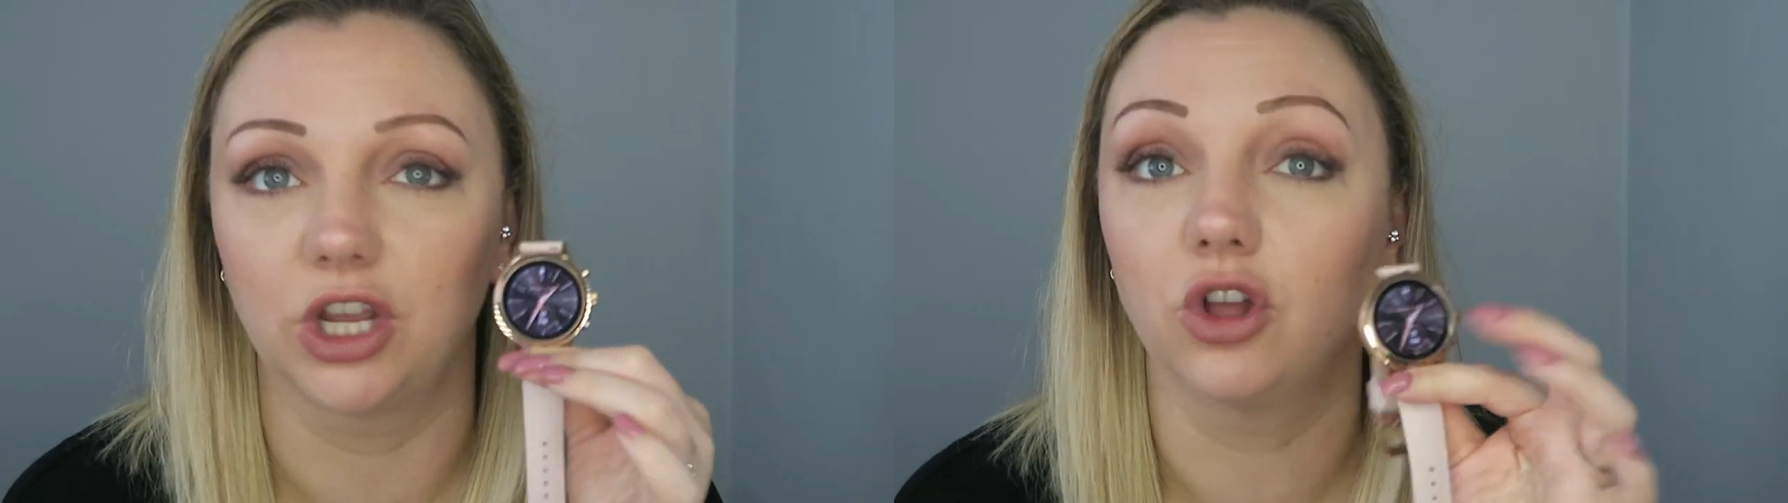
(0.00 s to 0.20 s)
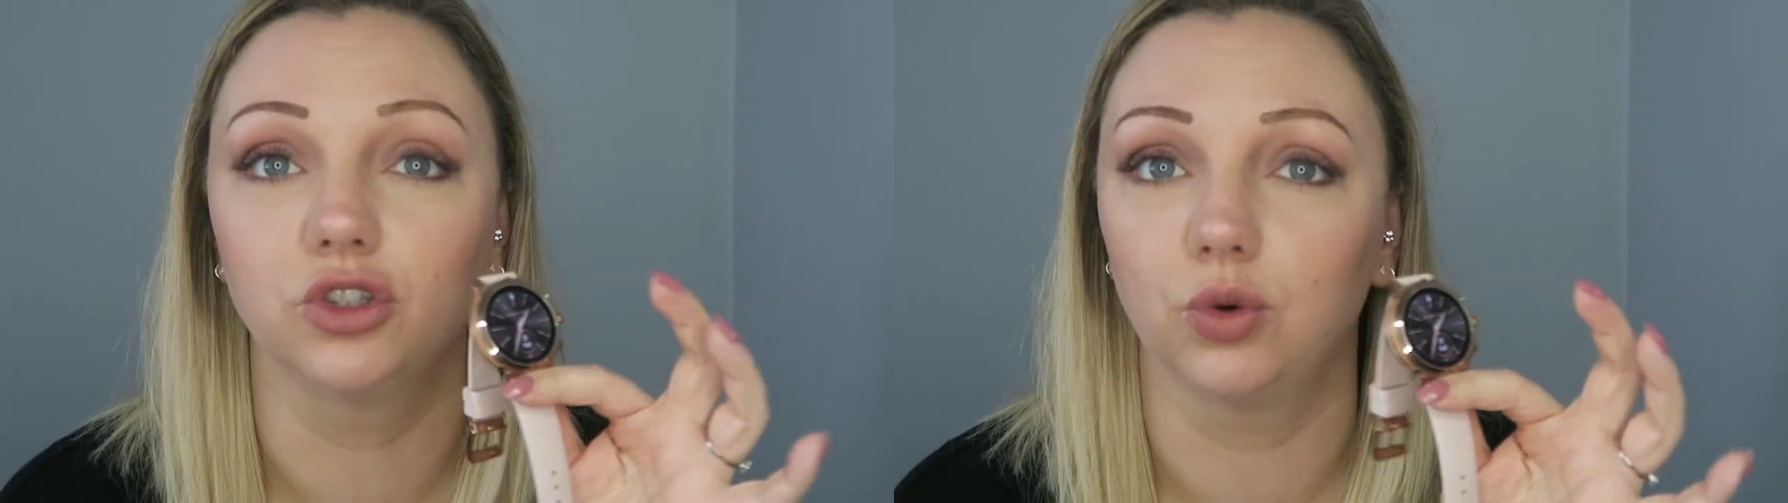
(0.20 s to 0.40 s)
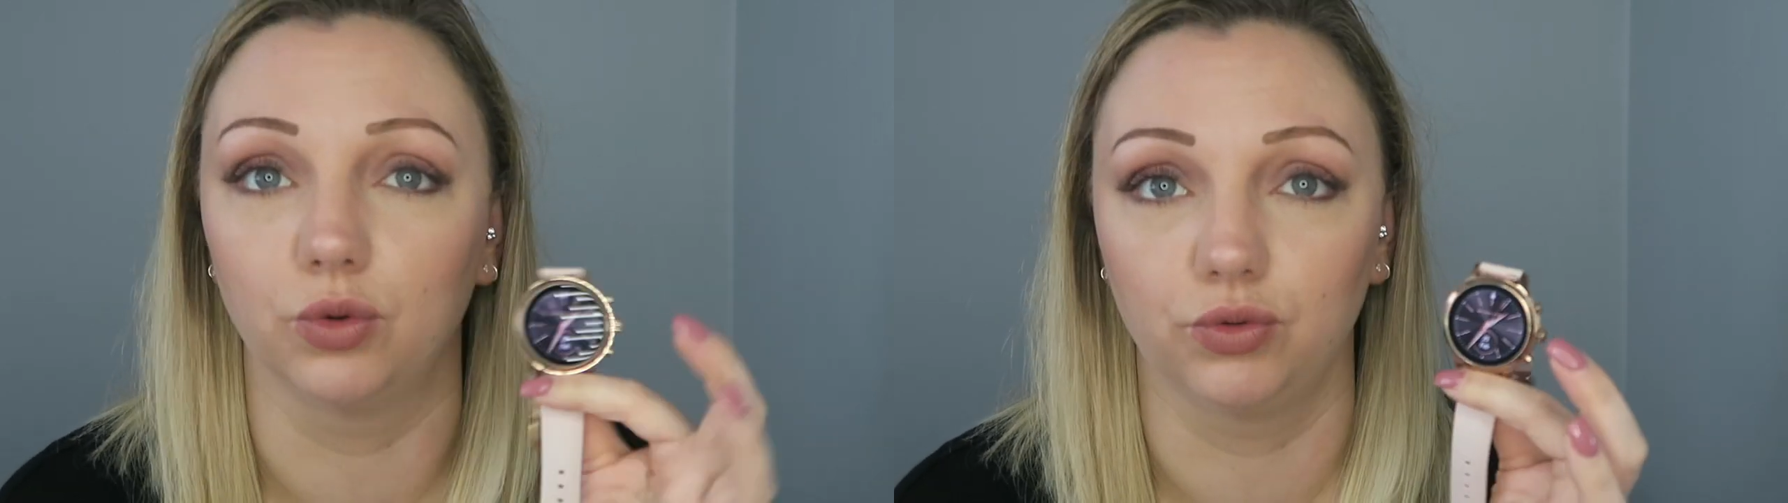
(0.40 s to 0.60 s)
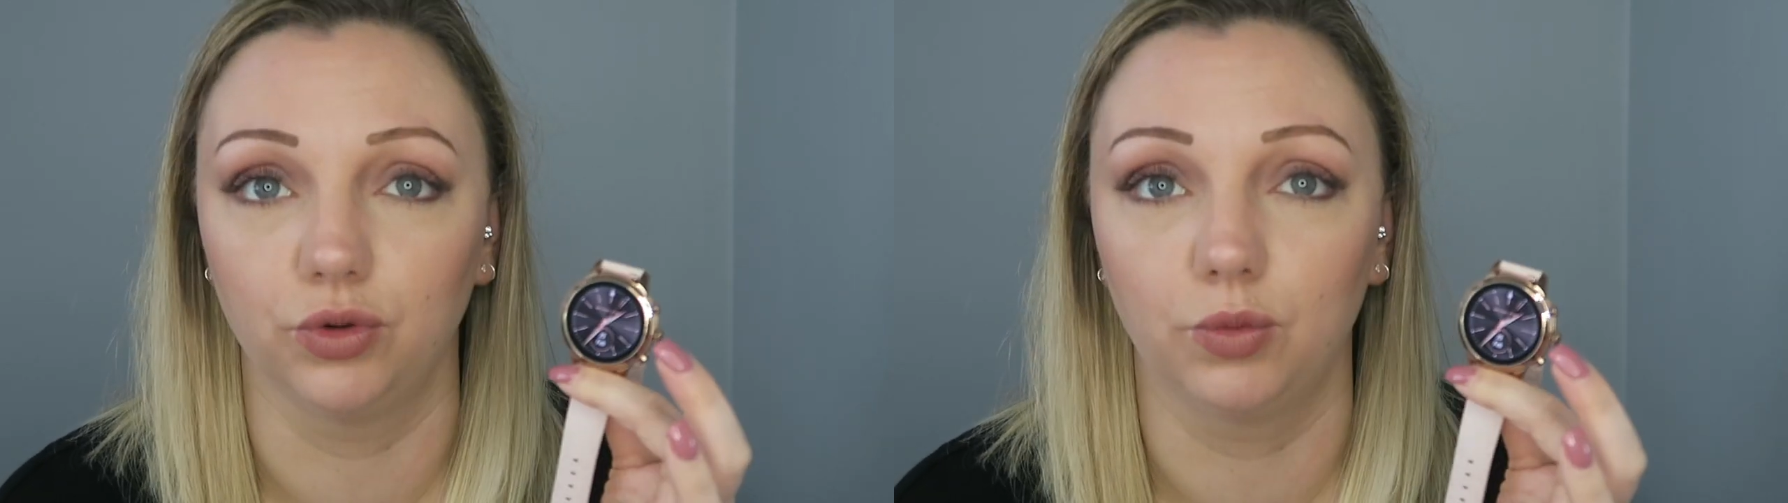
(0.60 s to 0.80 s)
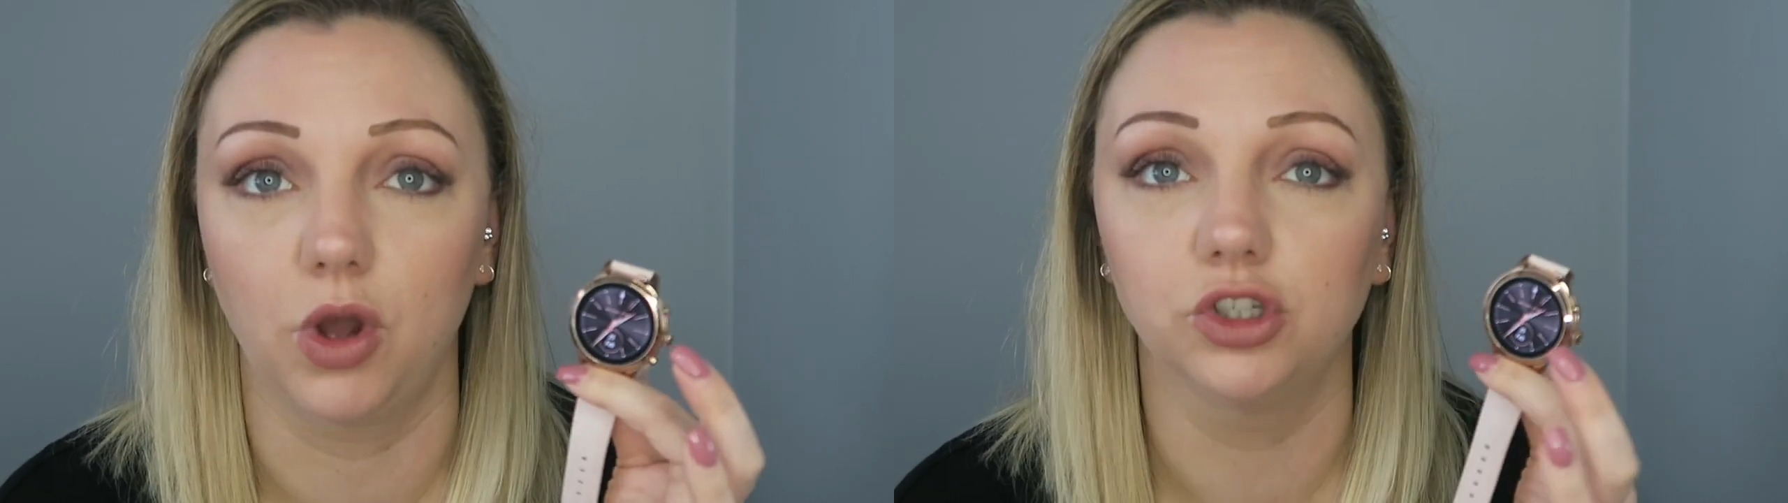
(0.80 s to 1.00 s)
I can't talk
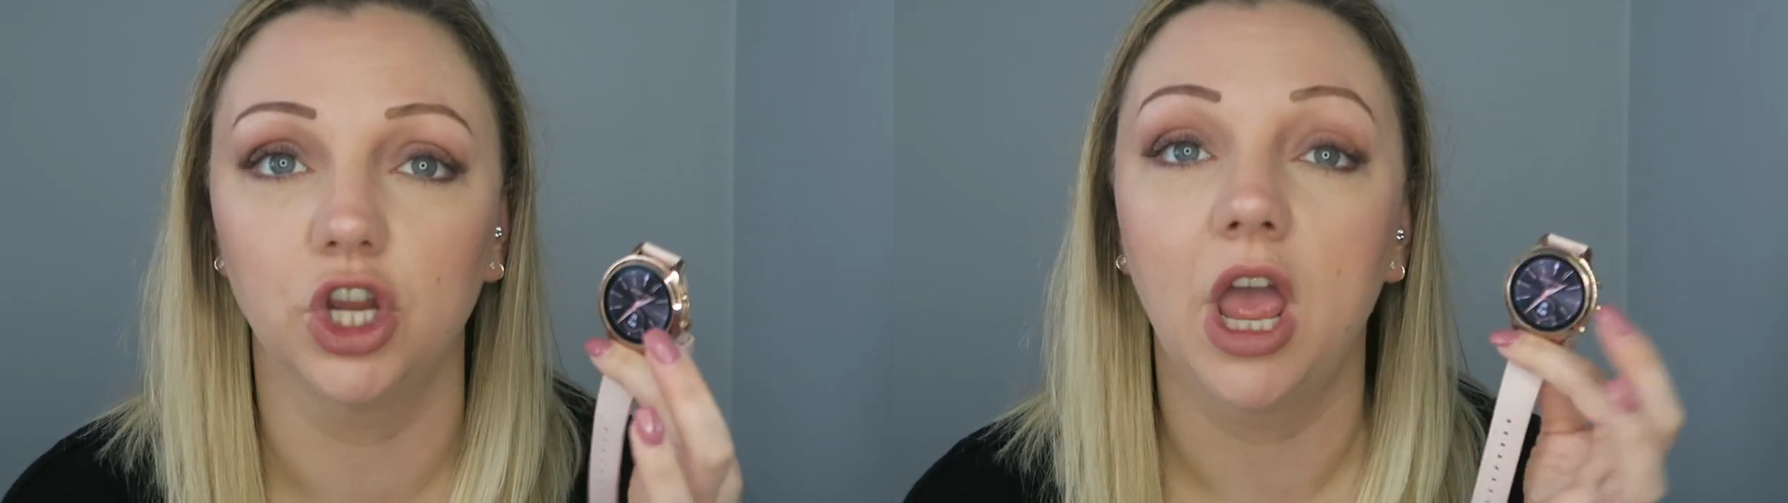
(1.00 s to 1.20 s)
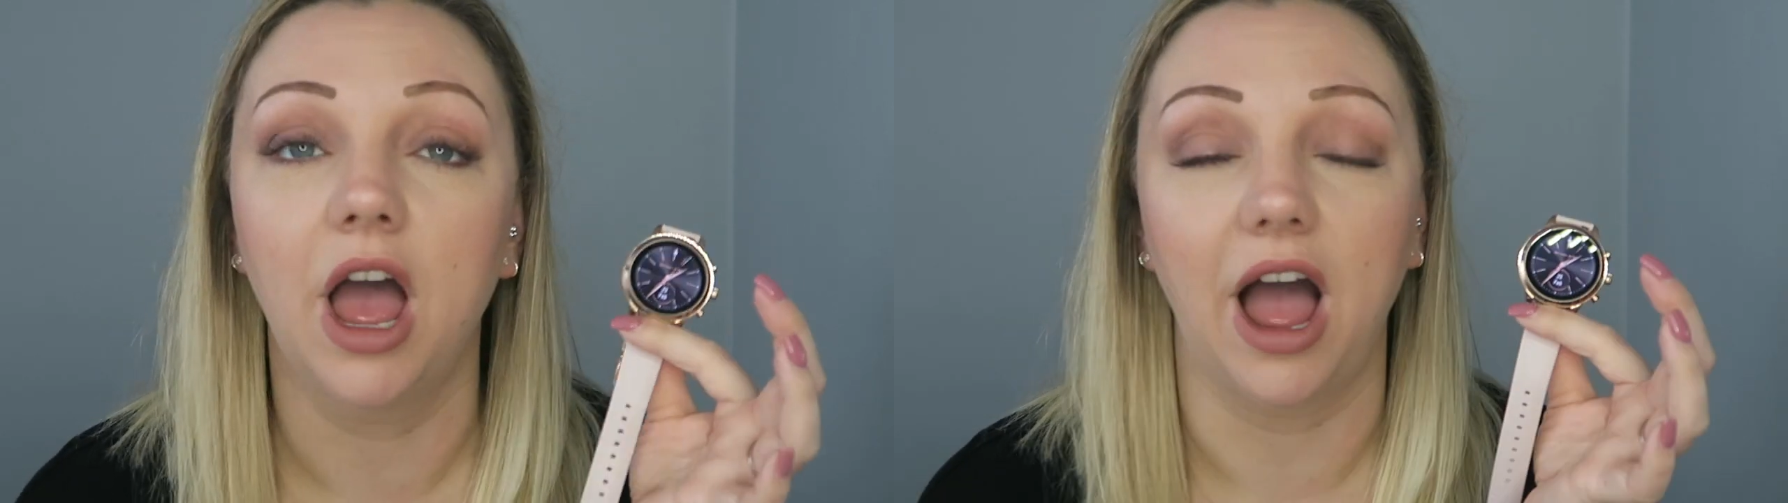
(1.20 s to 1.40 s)
through the watch.